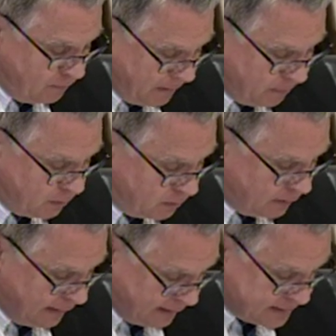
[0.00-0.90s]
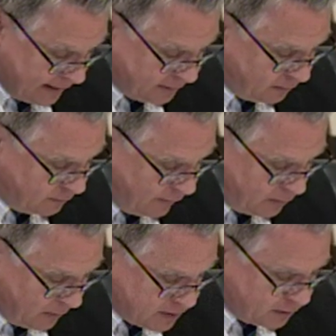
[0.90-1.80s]
people who, like the Technical
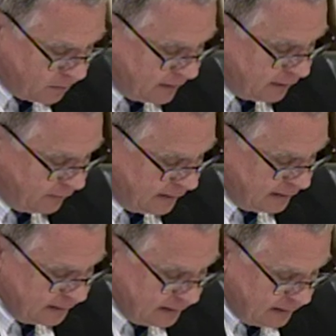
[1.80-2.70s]
Evaluation Committee, are they,